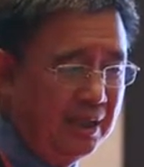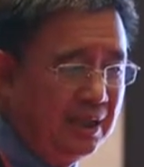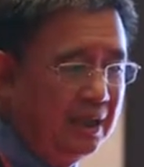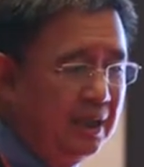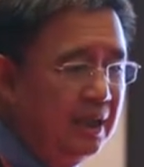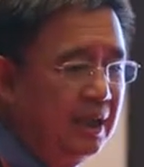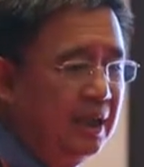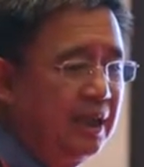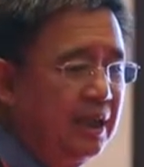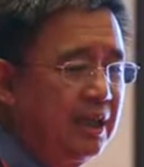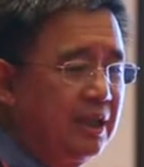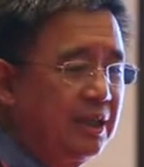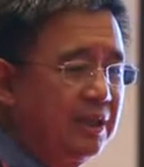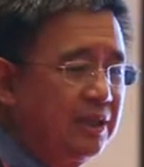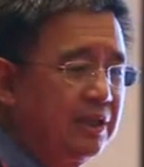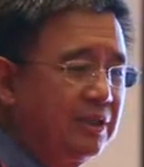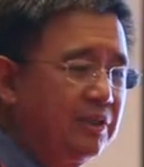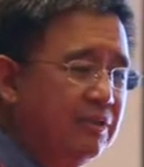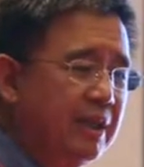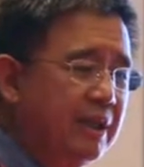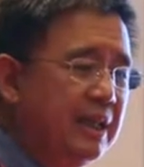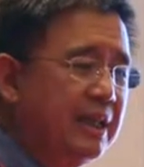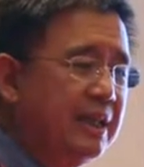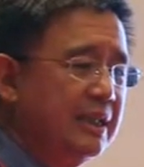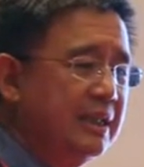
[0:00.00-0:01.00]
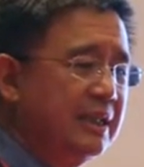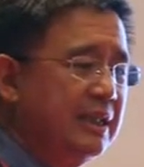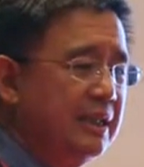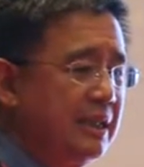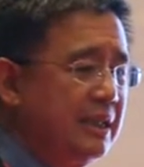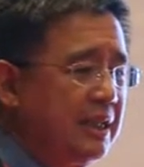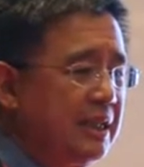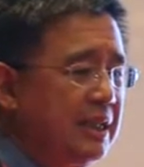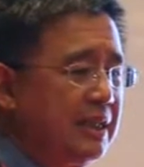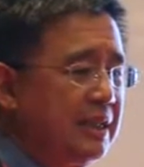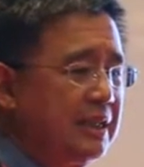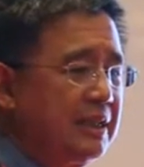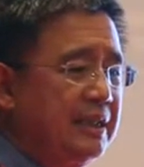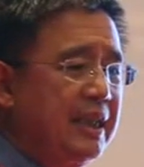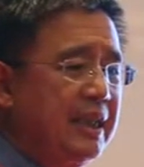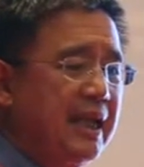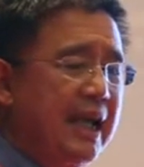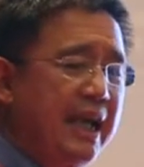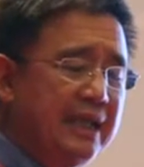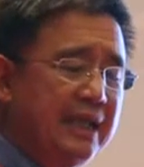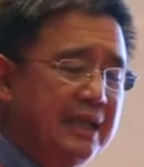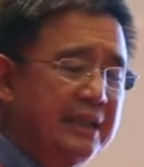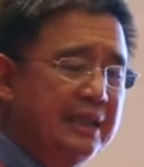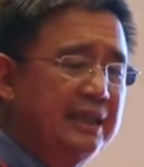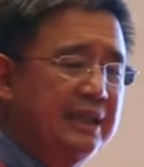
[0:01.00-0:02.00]
they will also make
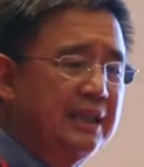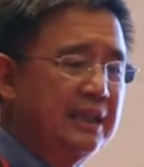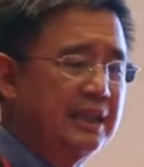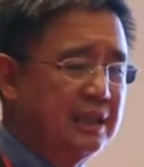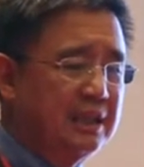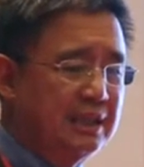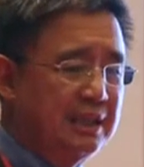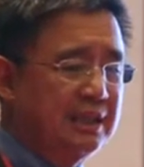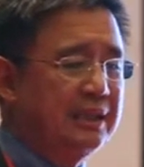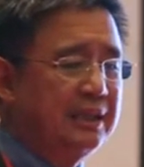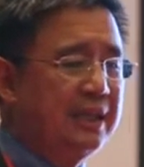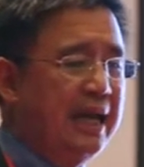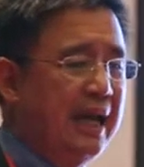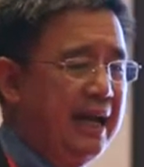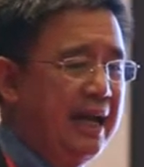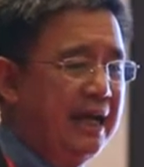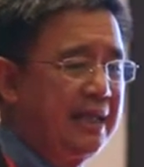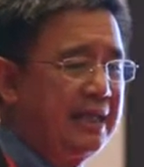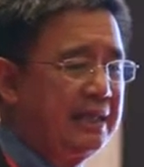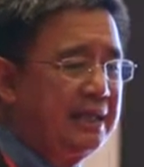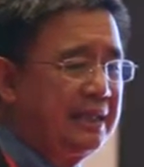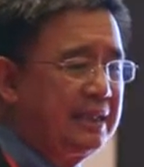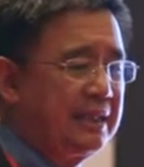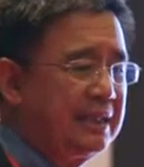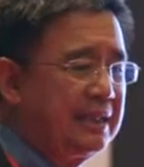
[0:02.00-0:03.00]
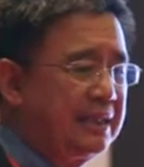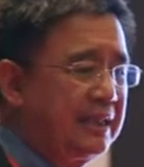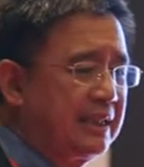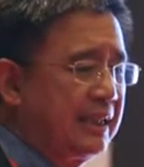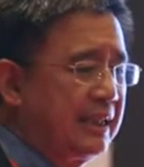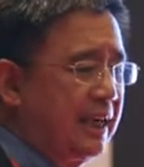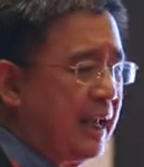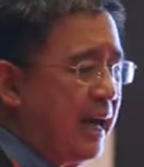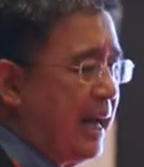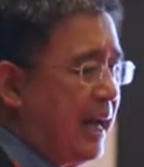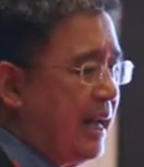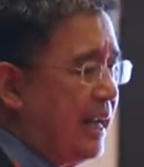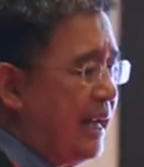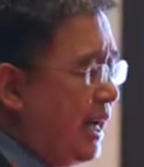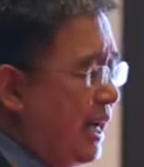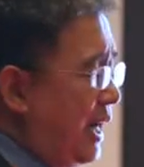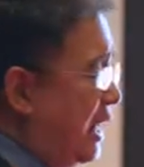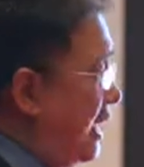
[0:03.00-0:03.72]
commitment to make